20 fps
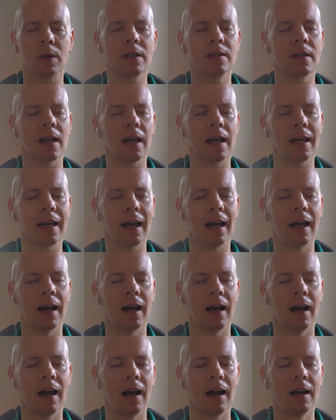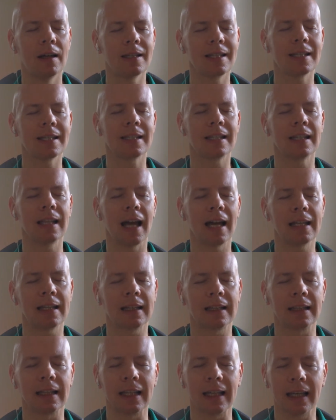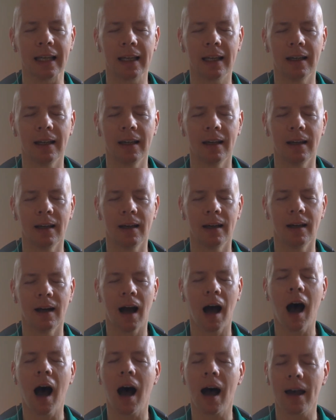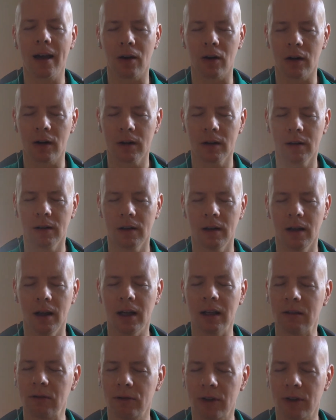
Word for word: we say, slightly higher in